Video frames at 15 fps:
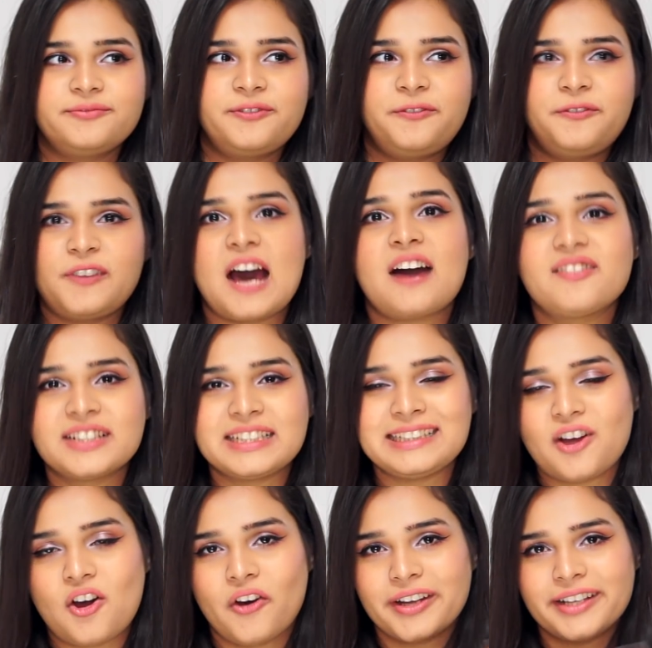flowery
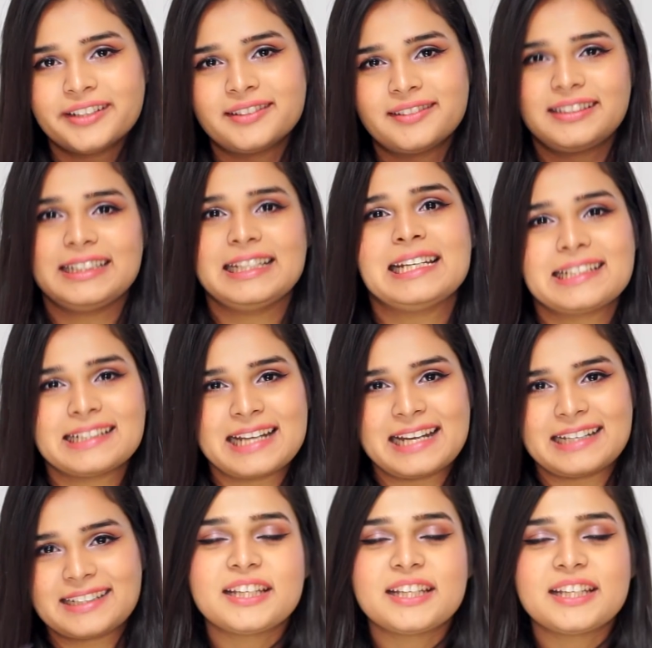on the internet.